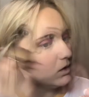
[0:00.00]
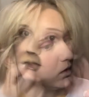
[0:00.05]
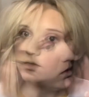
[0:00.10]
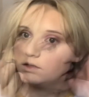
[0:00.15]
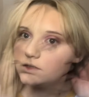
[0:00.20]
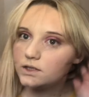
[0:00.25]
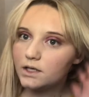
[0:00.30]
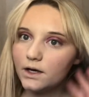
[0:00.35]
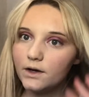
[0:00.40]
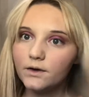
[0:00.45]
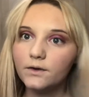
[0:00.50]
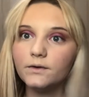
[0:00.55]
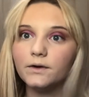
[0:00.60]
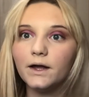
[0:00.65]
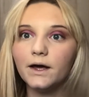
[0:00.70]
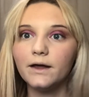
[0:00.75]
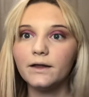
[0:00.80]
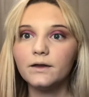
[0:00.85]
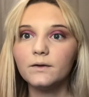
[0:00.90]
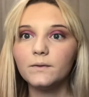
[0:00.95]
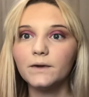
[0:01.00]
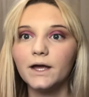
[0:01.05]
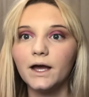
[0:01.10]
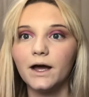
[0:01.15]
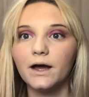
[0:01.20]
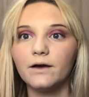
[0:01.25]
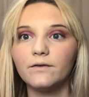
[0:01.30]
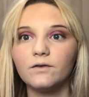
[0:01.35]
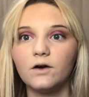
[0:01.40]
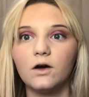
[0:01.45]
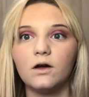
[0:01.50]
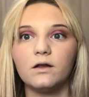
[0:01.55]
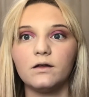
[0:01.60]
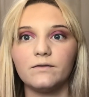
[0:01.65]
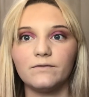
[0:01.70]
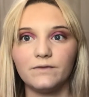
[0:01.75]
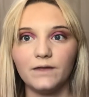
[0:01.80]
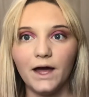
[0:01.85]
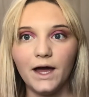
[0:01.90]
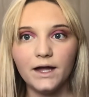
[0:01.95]
So now that we have all
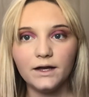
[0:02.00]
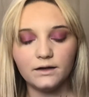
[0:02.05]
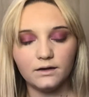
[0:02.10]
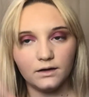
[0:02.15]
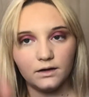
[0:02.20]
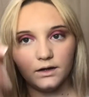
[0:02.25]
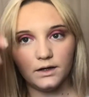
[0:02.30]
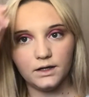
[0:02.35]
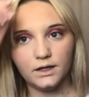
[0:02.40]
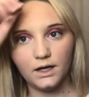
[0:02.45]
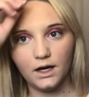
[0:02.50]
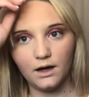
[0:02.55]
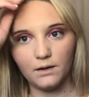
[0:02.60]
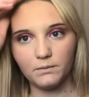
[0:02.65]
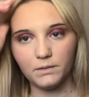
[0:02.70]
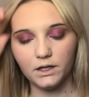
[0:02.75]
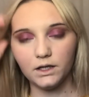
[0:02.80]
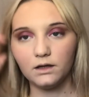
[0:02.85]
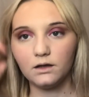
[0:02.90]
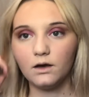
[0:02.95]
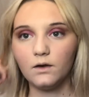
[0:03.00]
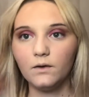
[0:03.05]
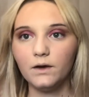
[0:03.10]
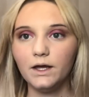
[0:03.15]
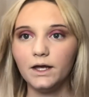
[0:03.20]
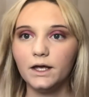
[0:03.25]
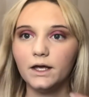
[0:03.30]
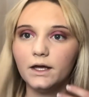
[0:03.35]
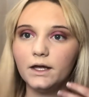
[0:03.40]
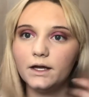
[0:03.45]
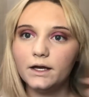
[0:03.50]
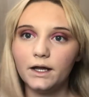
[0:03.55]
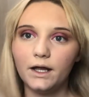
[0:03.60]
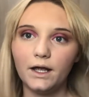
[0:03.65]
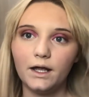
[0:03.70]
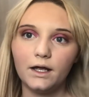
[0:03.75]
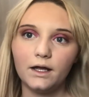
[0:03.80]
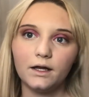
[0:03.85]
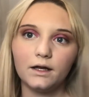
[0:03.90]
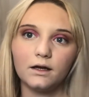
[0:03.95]
of that done, I'm going to go ahead
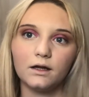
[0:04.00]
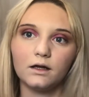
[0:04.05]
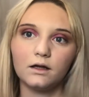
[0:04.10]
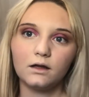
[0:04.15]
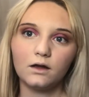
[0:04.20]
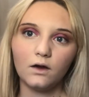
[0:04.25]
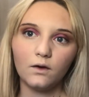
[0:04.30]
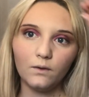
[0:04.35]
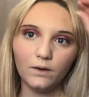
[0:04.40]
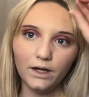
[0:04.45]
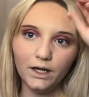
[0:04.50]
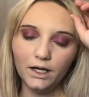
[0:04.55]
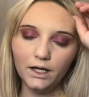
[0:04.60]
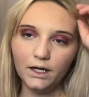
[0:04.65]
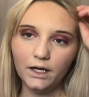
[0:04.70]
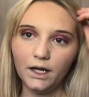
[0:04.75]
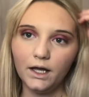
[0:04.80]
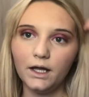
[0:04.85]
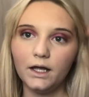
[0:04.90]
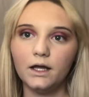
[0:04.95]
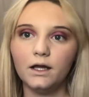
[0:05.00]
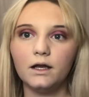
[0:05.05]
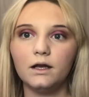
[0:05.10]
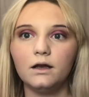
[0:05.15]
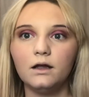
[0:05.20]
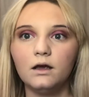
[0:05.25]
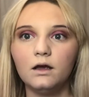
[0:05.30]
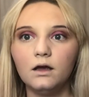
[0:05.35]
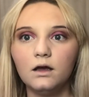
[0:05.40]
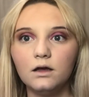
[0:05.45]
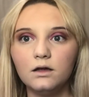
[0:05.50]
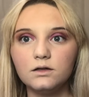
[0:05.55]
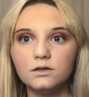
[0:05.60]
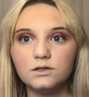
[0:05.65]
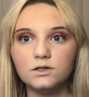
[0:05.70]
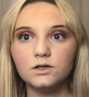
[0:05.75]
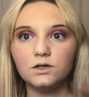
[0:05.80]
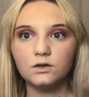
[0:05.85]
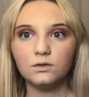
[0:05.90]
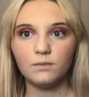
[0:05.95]
and go in and
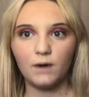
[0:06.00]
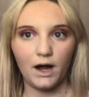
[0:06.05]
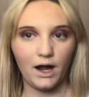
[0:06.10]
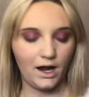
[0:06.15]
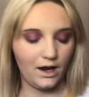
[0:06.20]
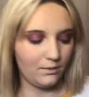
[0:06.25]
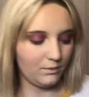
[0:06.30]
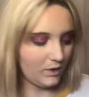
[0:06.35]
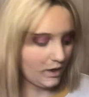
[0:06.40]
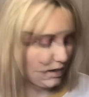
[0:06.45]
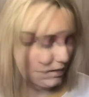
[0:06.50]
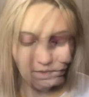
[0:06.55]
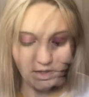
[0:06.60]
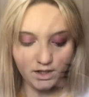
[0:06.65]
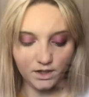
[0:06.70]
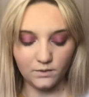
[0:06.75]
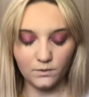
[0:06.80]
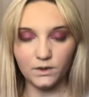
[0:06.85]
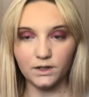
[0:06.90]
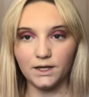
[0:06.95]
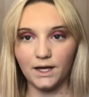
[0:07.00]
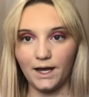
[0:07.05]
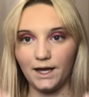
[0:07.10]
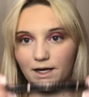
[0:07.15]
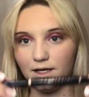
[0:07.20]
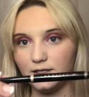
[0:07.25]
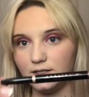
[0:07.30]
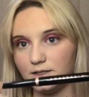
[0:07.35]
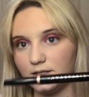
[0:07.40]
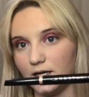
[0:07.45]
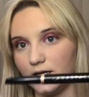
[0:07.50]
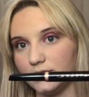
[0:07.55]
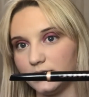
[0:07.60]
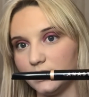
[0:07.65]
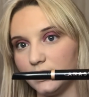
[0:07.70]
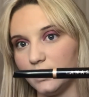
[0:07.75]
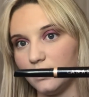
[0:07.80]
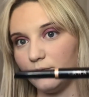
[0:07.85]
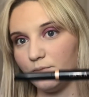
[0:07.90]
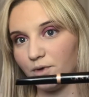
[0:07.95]
do my eyebrows. Go in with the
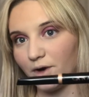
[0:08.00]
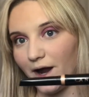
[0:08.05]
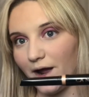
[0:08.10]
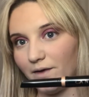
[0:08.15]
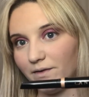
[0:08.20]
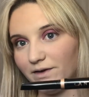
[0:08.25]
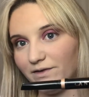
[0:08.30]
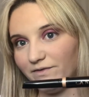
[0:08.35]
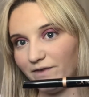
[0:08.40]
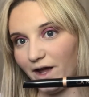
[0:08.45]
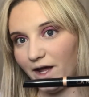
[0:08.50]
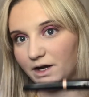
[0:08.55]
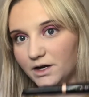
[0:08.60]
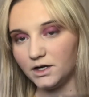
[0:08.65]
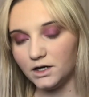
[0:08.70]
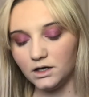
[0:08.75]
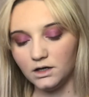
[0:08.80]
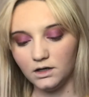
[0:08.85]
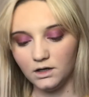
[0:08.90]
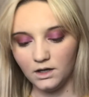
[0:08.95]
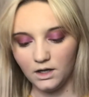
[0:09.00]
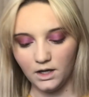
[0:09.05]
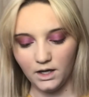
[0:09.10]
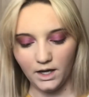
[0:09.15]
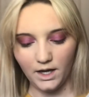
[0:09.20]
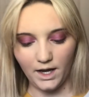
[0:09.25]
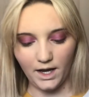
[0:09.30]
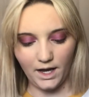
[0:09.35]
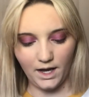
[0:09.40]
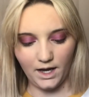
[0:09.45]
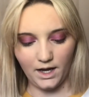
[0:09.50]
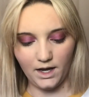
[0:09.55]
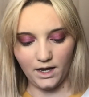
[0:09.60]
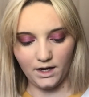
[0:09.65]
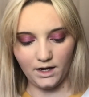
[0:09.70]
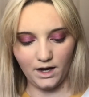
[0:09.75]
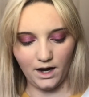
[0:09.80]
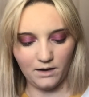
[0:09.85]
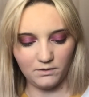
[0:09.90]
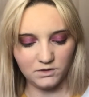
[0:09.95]
Anastasia Brow Definer,
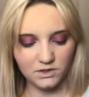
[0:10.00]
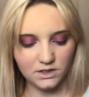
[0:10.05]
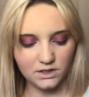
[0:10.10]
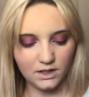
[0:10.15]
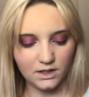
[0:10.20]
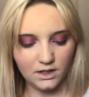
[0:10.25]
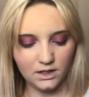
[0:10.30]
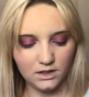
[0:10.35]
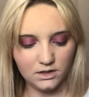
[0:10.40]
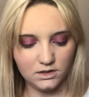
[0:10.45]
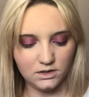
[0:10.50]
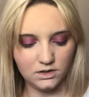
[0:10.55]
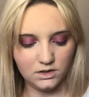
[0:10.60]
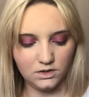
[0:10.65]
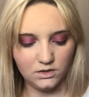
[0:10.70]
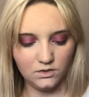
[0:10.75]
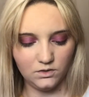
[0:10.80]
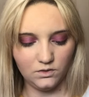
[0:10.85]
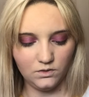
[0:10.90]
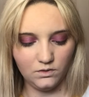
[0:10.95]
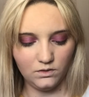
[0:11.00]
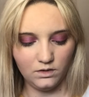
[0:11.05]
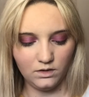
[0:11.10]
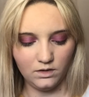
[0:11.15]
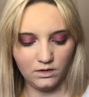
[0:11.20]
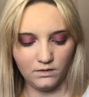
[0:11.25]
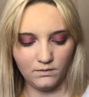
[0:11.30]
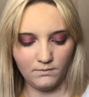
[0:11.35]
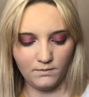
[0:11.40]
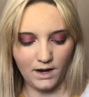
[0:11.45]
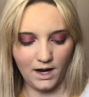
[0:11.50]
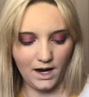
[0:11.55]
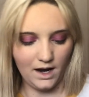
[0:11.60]
and I'm just going to do my